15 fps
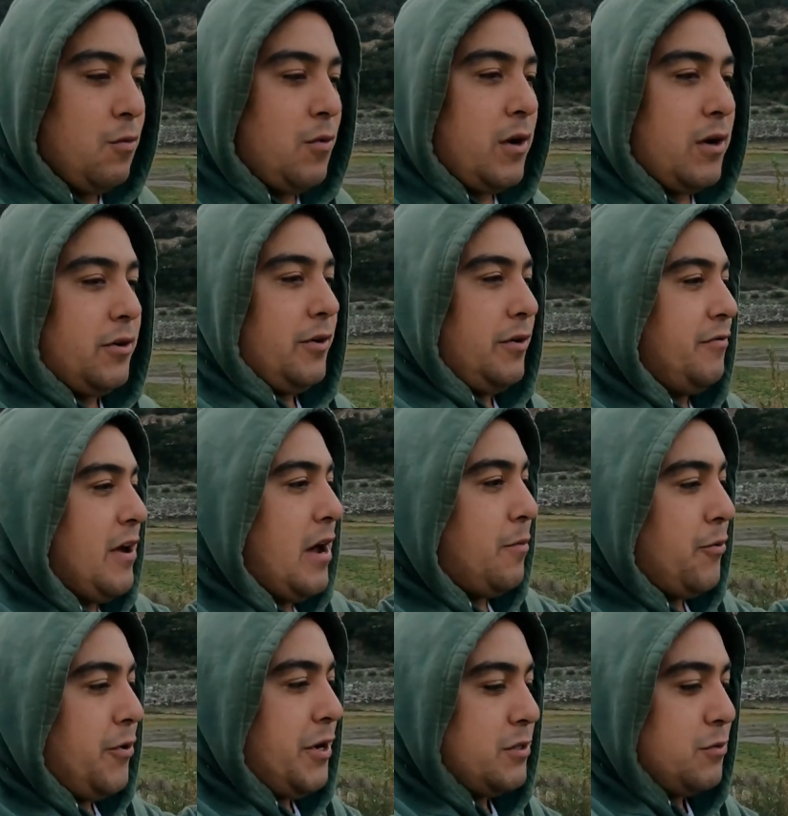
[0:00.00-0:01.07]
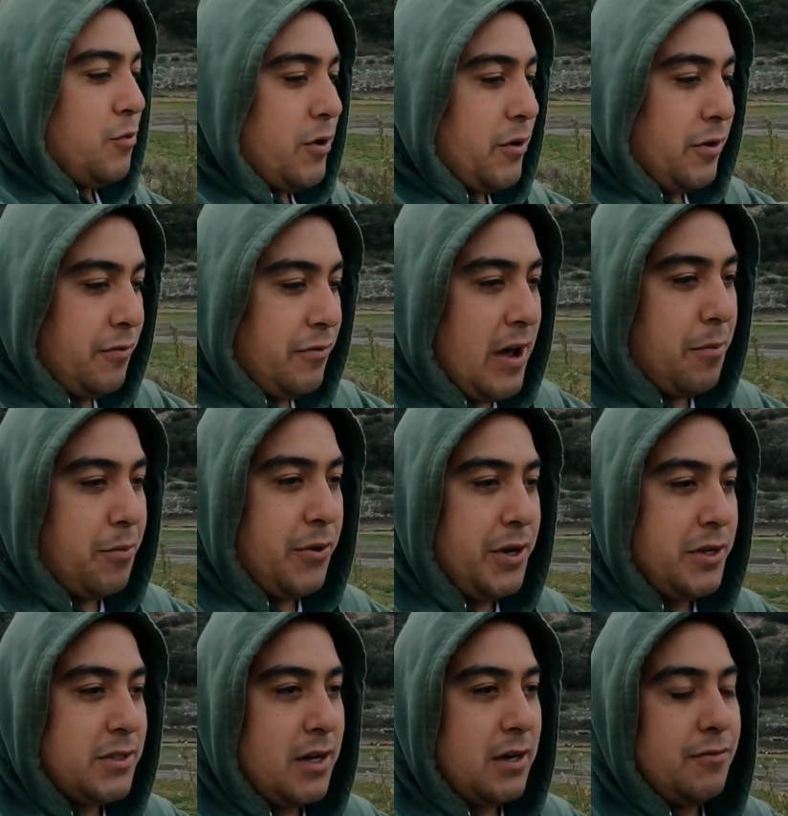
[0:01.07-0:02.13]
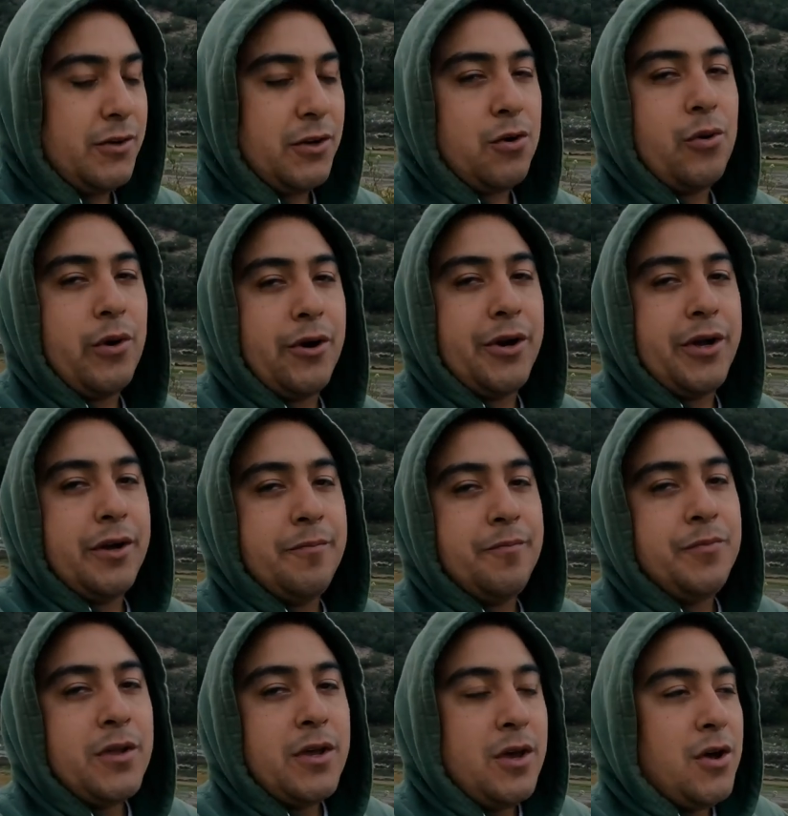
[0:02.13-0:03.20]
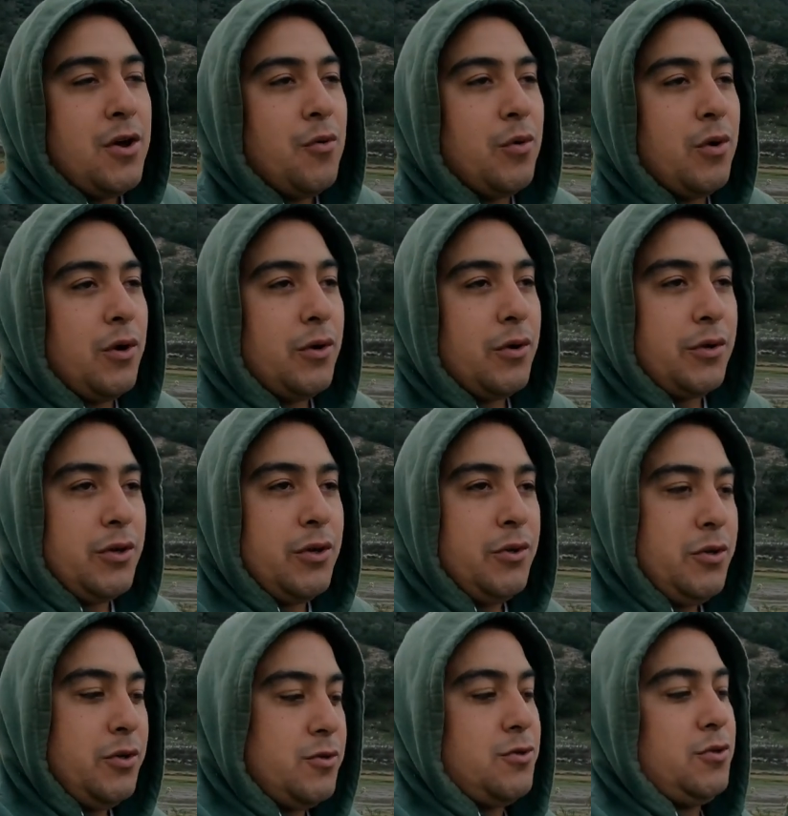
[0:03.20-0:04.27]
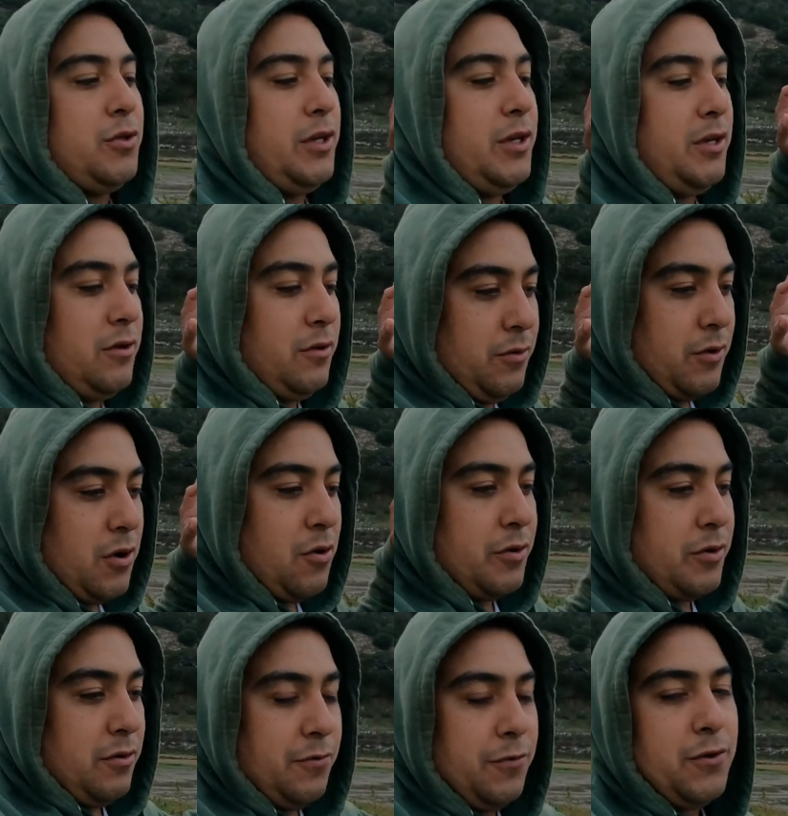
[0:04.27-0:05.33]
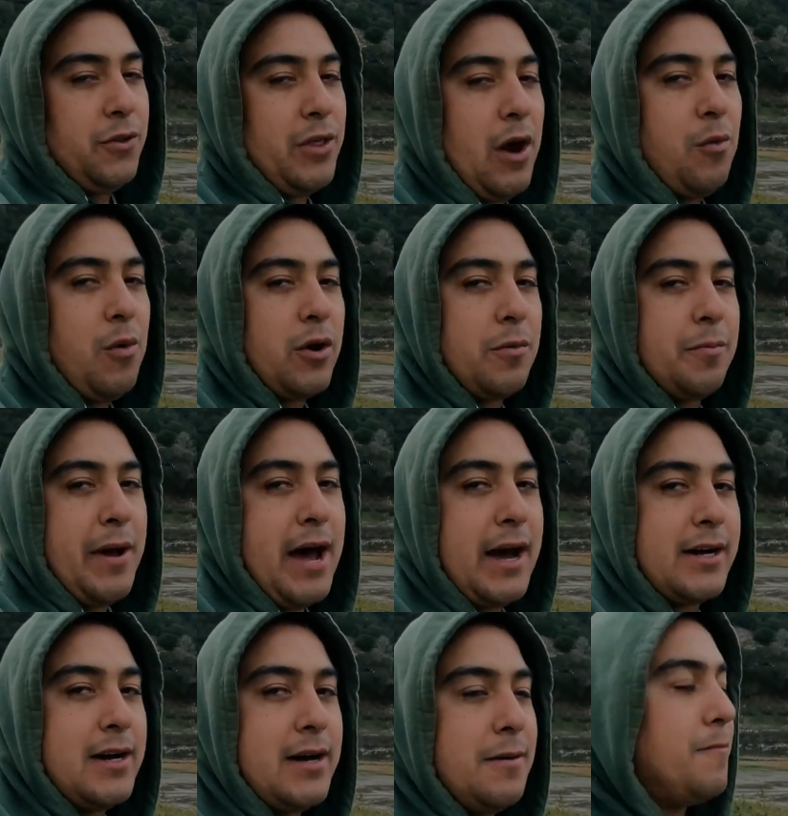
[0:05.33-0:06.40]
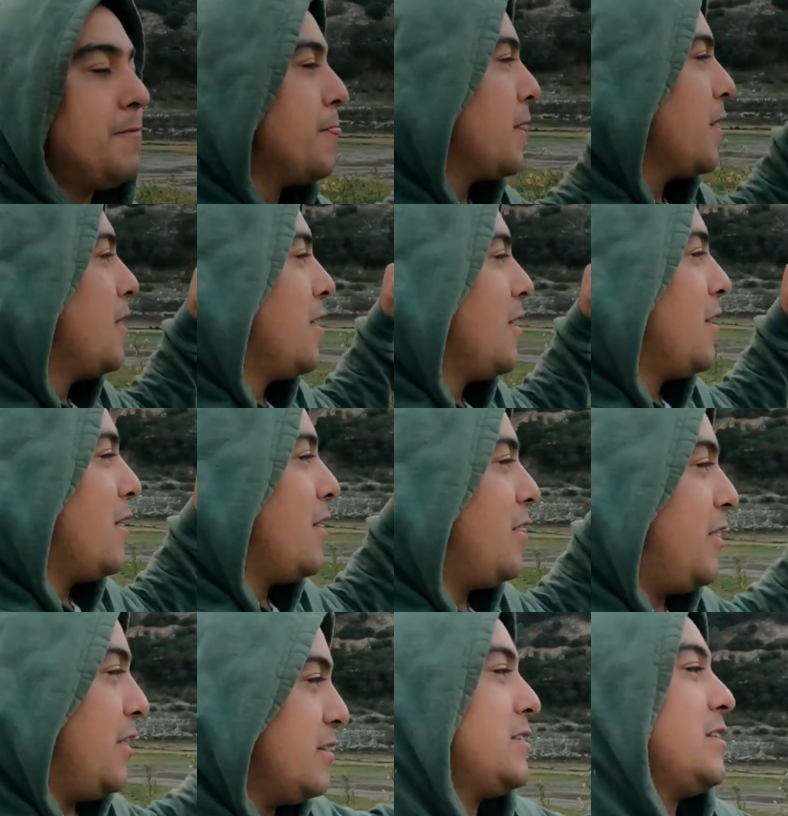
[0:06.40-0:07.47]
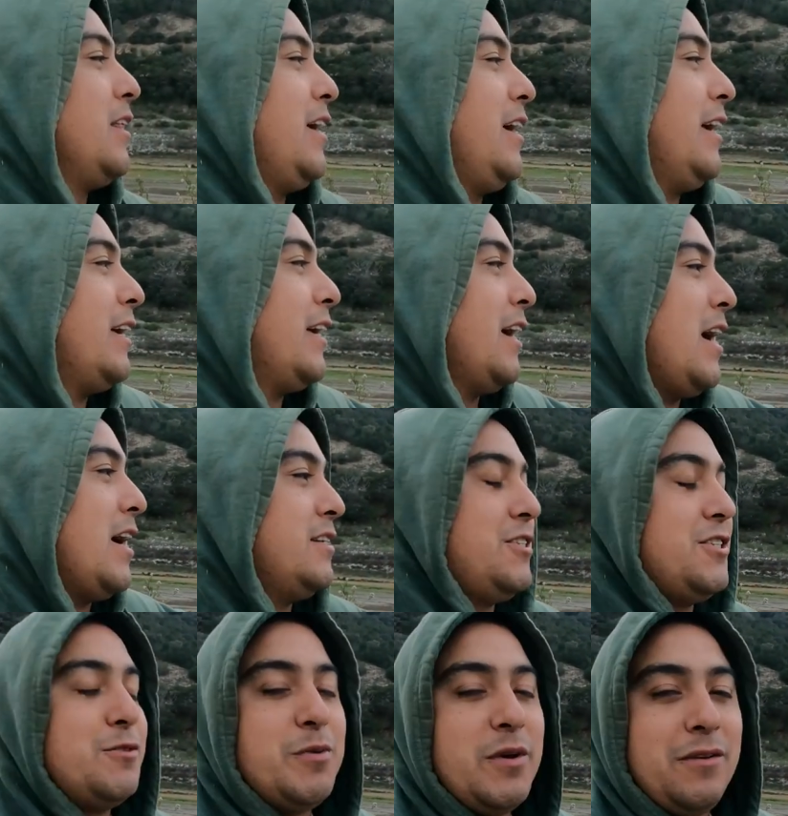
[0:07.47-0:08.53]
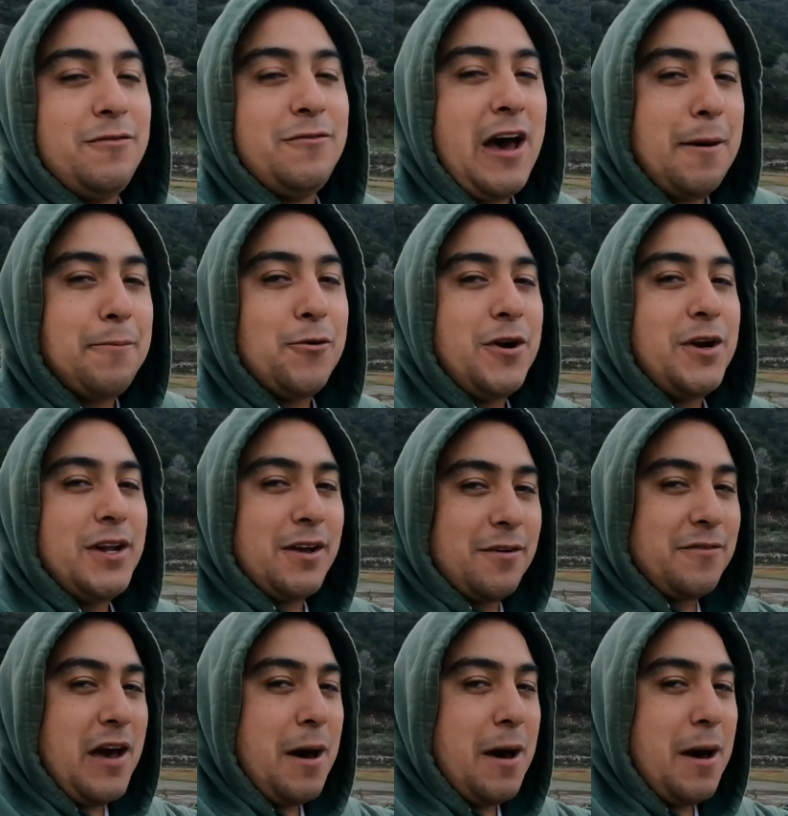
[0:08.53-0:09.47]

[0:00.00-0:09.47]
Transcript: water evaporates, water evaporates out of an aquarium. Well, you usually you go and you fill that water back up this lake has just been evaporating,